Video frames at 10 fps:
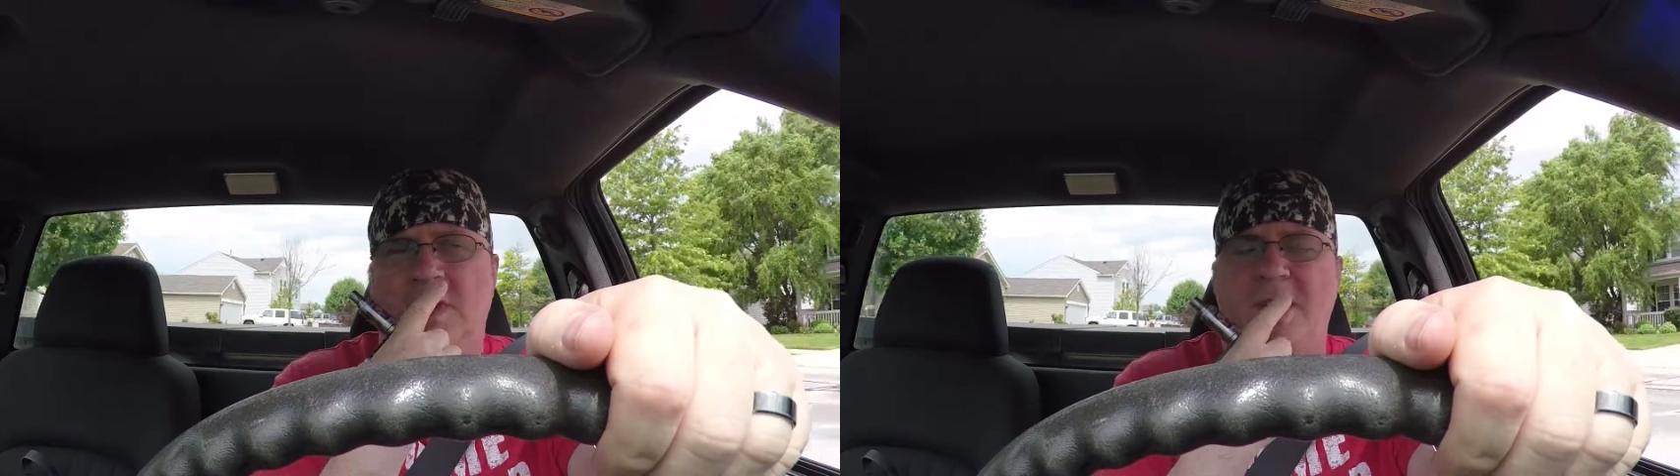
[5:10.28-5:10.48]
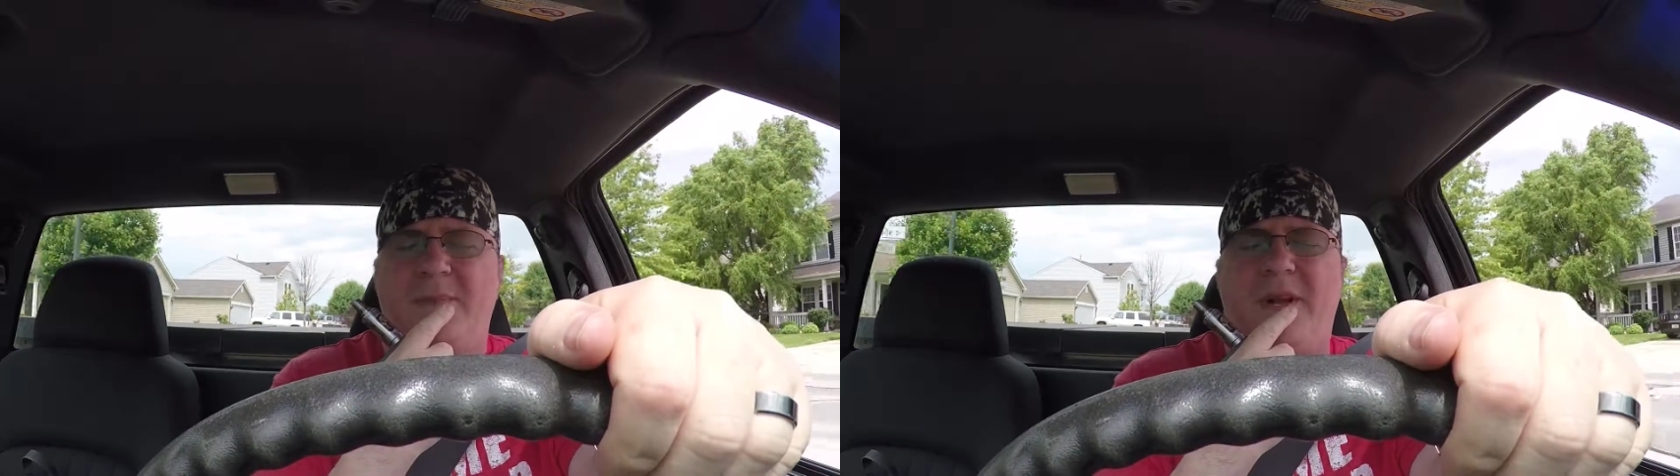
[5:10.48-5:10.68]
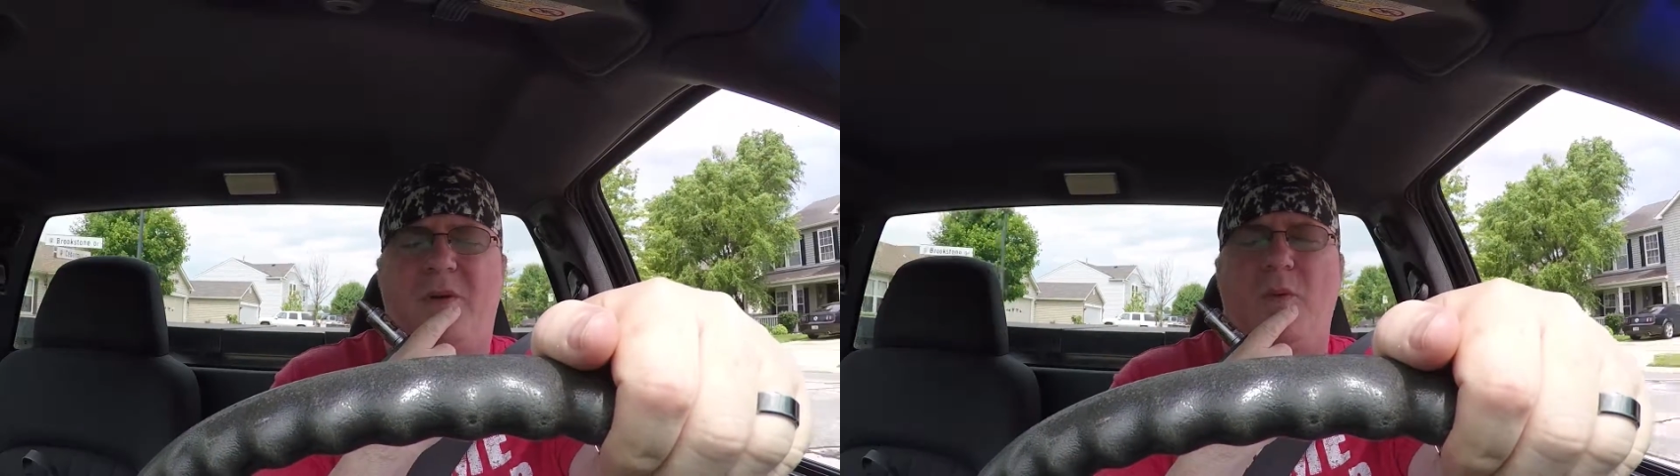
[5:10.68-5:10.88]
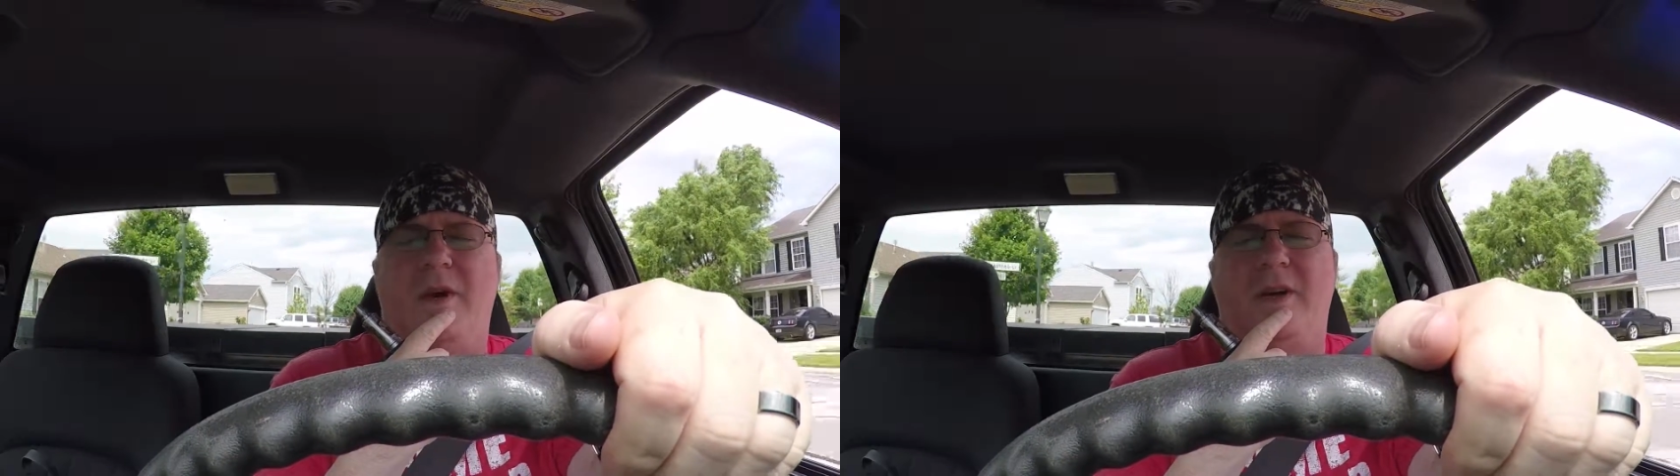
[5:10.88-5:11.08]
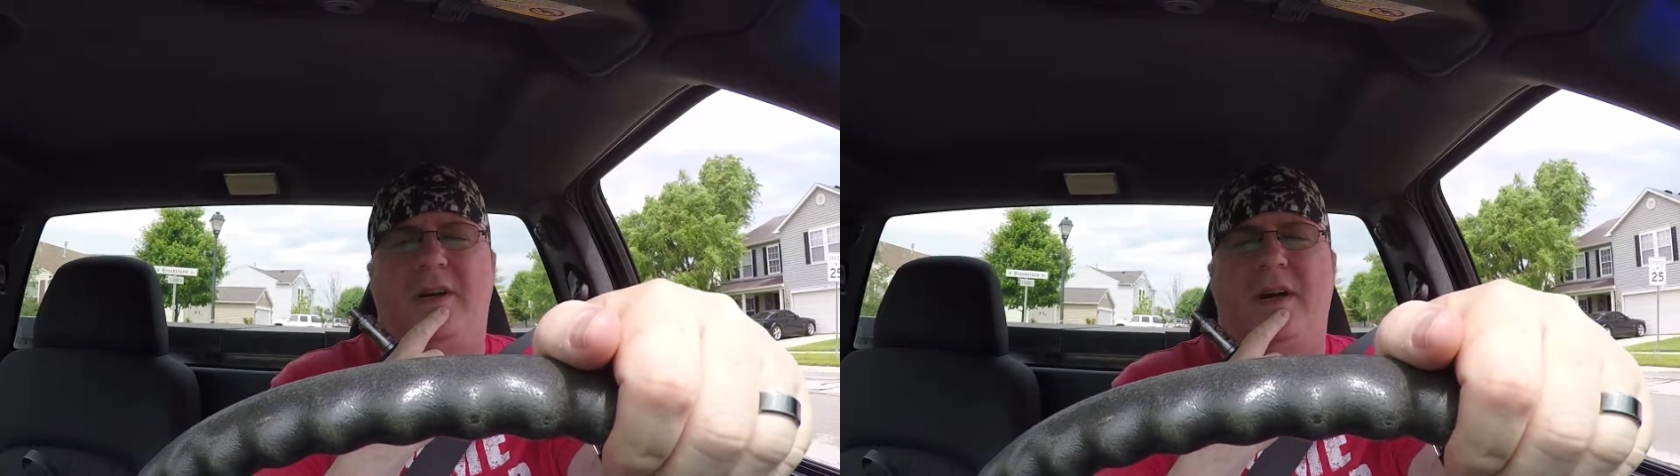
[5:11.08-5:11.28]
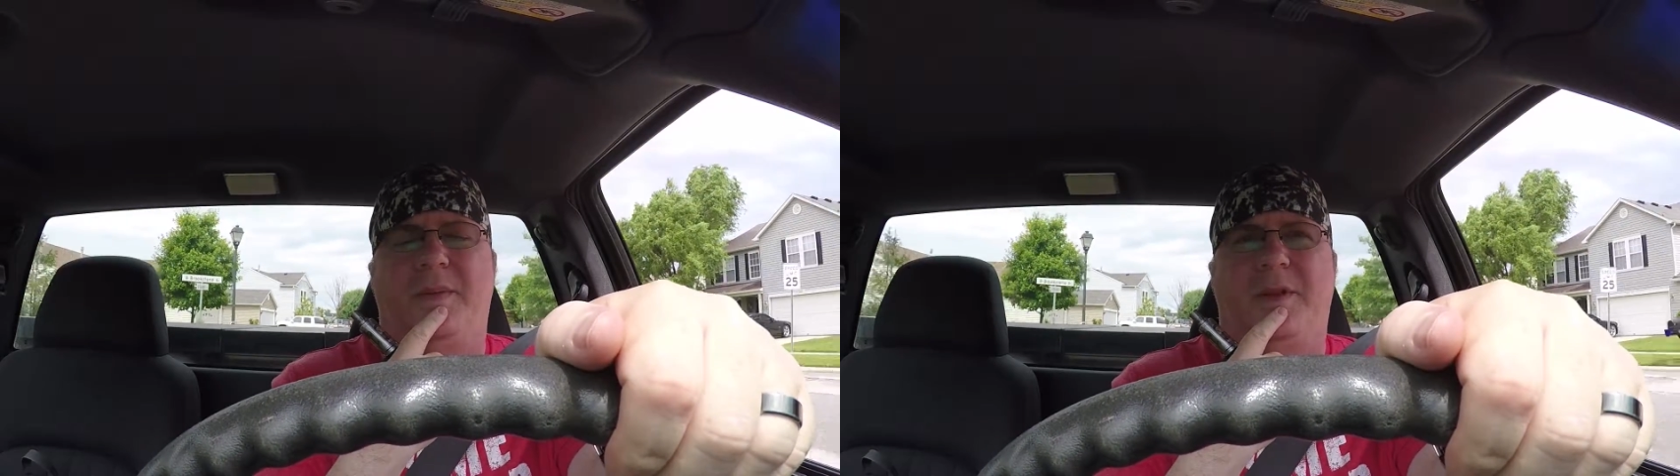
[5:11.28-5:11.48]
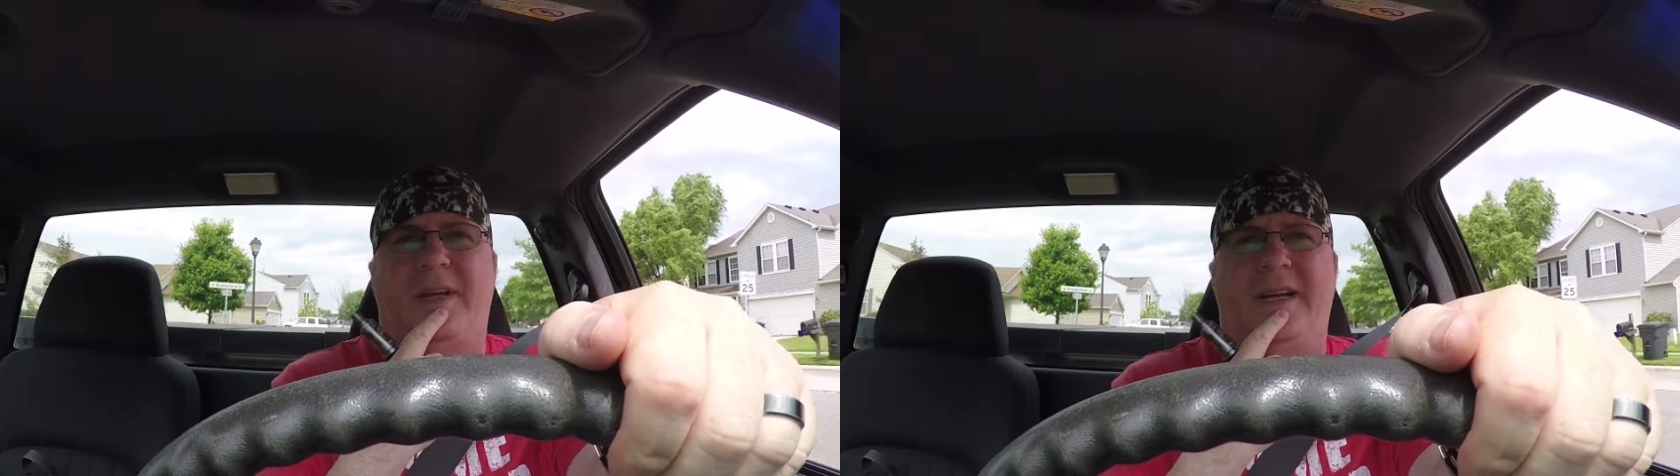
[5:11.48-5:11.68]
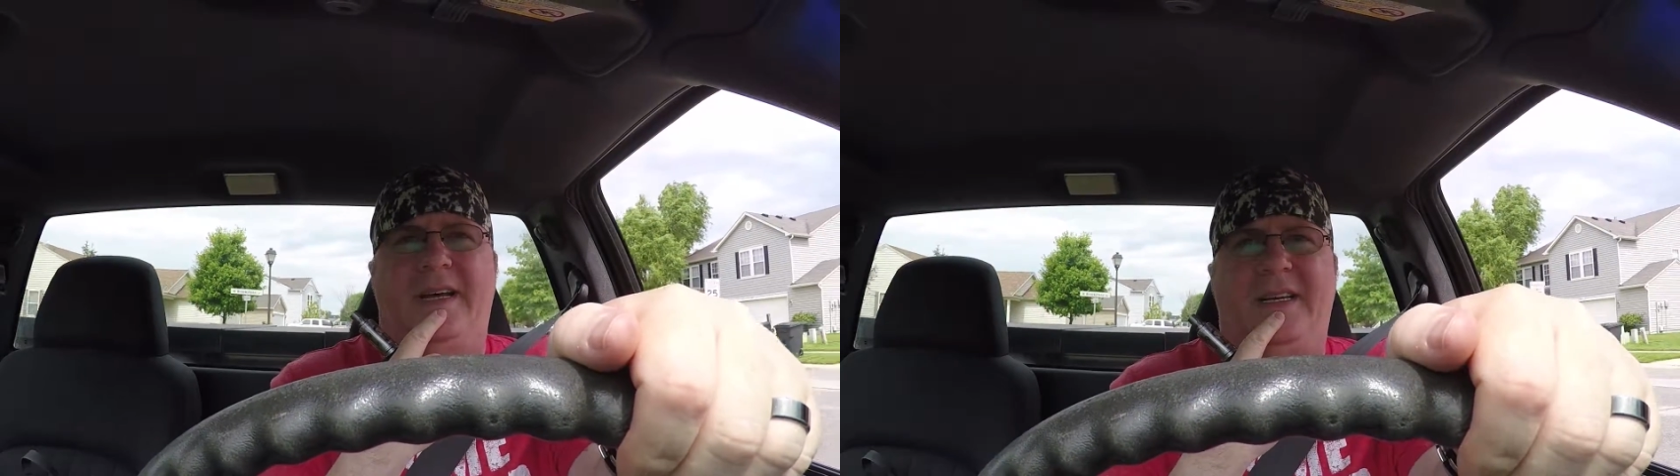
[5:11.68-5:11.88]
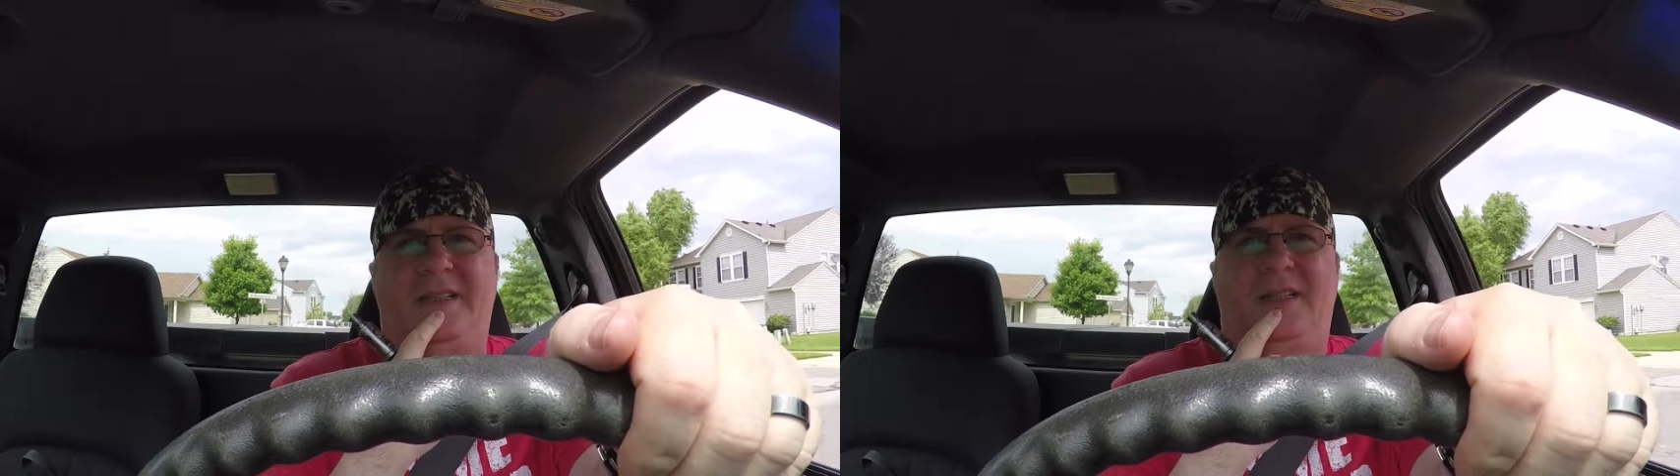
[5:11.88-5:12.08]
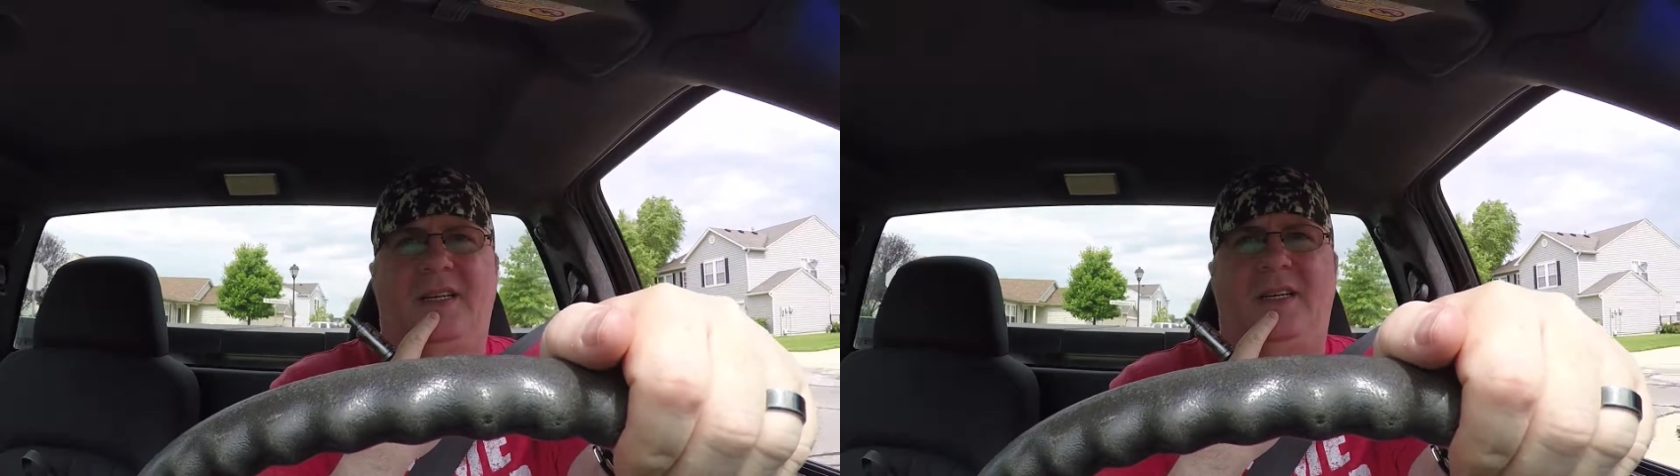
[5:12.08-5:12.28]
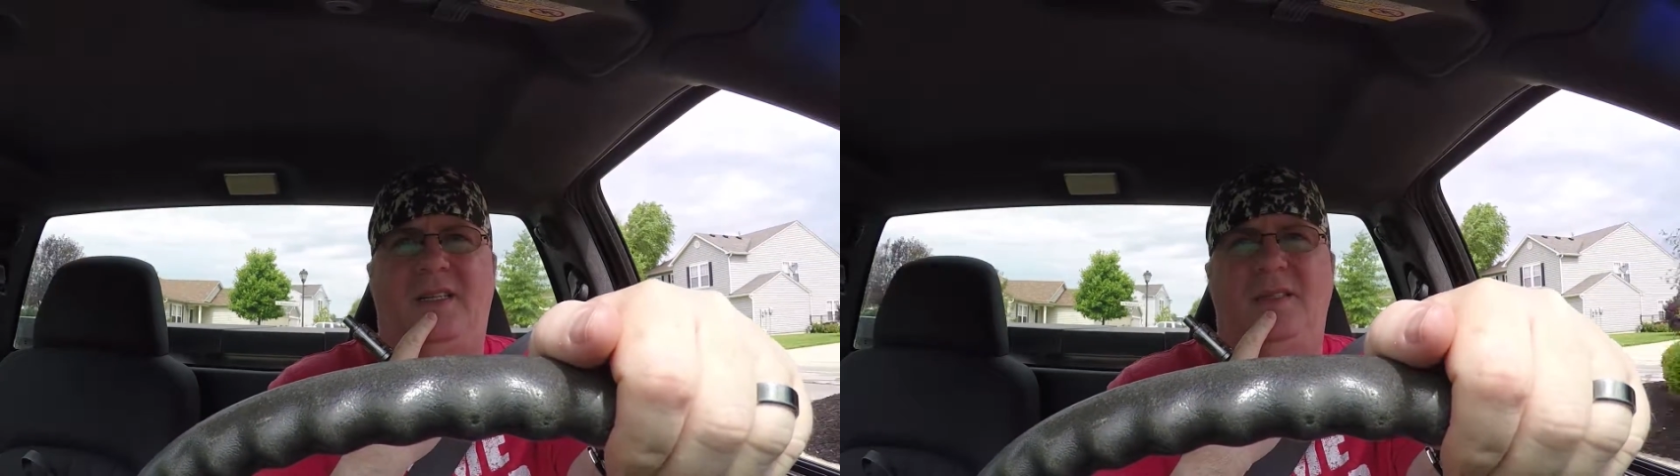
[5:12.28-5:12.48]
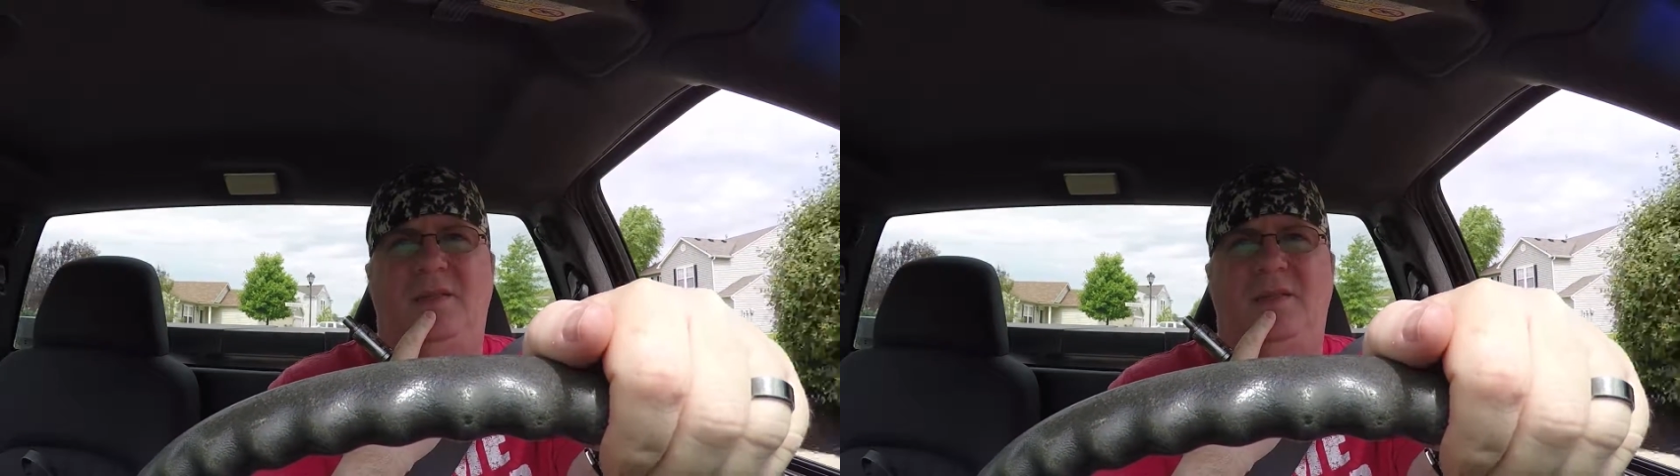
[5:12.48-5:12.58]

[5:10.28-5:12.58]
It's been a weird couple of days. I got a